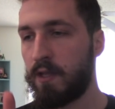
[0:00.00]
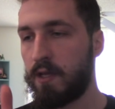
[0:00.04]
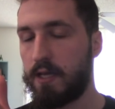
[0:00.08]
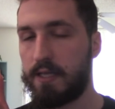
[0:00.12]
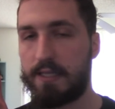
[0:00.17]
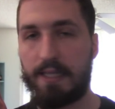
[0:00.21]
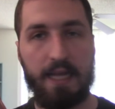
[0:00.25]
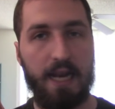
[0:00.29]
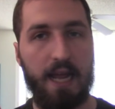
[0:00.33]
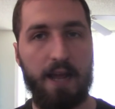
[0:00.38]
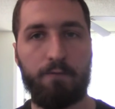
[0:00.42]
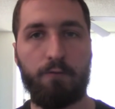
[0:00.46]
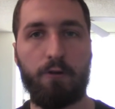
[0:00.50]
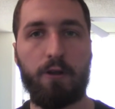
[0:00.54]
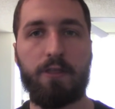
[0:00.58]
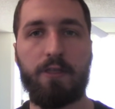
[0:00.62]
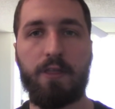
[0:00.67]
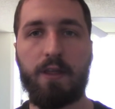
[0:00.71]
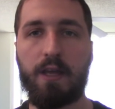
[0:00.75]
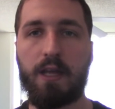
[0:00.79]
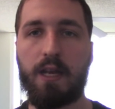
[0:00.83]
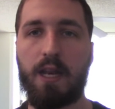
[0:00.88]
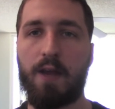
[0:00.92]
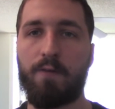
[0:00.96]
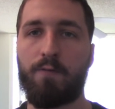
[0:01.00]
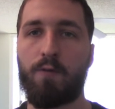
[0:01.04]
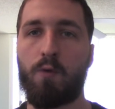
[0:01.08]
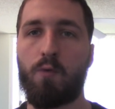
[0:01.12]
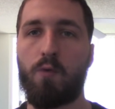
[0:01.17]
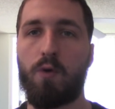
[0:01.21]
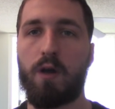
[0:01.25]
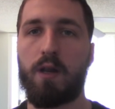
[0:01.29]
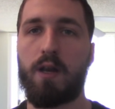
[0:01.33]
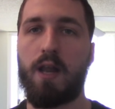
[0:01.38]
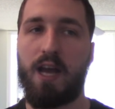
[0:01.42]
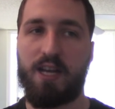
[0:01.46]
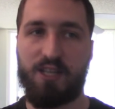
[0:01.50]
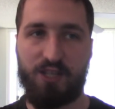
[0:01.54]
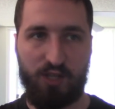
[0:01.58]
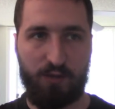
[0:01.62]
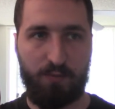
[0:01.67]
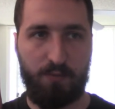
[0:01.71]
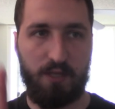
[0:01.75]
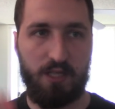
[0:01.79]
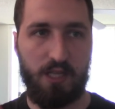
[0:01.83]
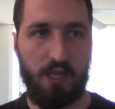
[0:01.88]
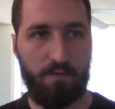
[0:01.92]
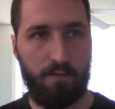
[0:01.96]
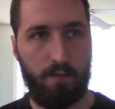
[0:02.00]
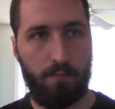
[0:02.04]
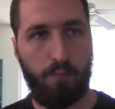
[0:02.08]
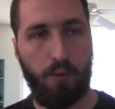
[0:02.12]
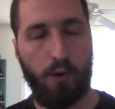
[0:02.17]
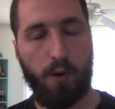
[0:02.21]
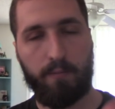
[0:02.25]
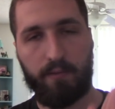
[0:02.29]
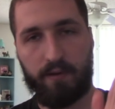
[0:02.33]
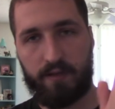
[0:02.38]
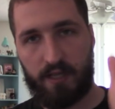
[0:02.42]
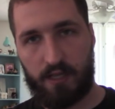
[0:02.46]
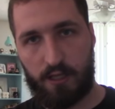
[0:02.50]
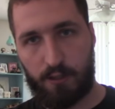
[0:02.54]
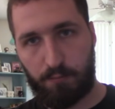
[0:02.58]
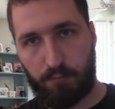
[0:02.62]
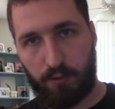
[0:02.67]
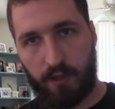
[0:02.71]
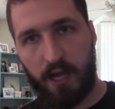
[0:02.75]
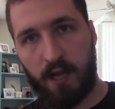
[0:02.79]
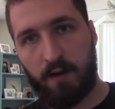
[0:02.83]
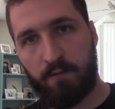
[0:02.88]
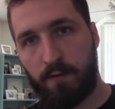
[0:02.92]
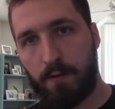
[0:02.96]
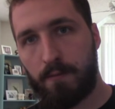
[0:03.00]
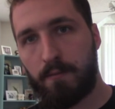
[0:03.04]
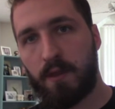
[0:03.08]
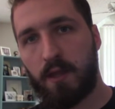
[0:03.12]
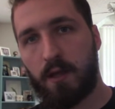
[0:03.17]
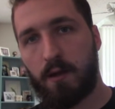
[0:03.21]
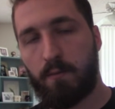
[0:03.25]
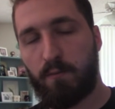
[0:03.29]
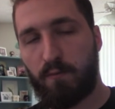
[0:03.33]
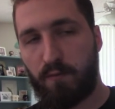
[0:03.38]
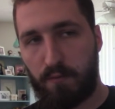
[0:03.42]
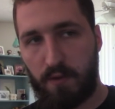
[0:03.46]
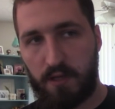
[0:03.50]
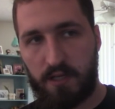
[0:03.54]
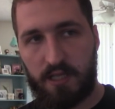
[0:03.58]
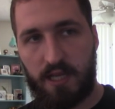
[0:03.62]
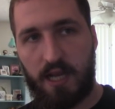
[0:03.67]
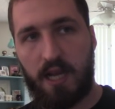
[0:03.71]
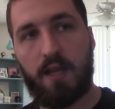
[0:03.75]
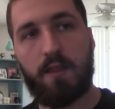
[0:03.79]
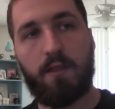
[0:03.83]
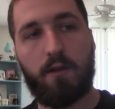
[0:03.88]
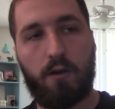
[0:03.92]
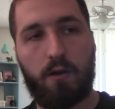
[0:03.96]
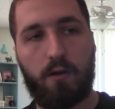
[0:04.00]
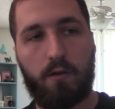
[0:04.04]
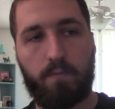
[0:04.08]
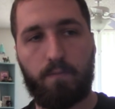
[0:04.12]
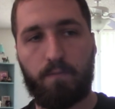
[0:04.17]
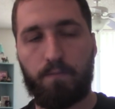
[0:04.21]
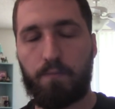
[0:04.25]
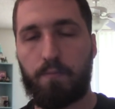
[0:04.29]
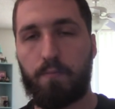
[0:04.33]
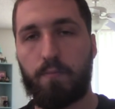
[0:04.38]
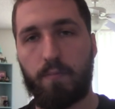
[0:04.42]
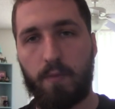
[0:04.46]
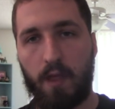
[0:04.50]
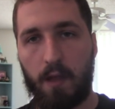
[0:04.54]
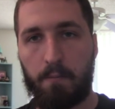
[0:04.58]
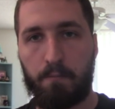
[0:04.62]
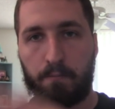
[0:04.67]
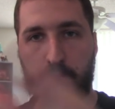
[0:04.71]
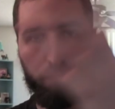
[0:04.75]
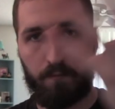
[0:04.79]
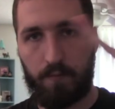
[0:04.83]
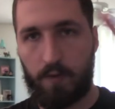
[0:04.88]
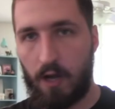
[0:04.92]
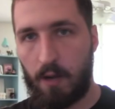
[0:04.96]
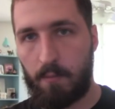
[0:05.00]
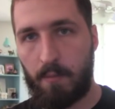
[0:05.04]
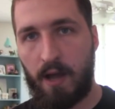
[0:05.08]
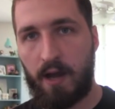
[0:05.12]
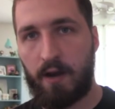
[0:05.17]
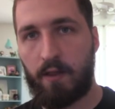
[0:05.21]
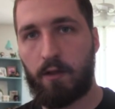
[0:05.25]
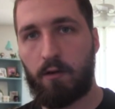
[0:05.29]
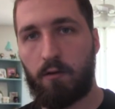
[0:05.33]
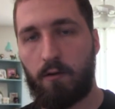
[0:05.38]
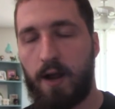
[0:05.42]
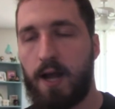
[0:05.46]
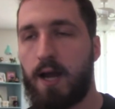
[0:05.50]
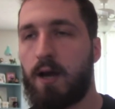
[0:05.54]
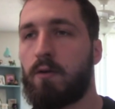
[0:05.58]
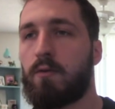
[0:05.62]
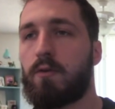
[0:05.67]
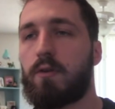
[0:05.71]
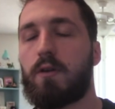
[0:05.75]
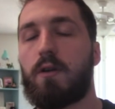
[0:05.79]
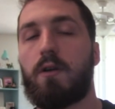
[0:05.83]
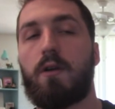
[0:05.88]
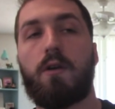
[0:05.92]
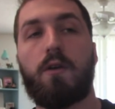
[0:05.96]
is that everything and everyone has a specific purpose that's planned from them from the day they come out of the ground.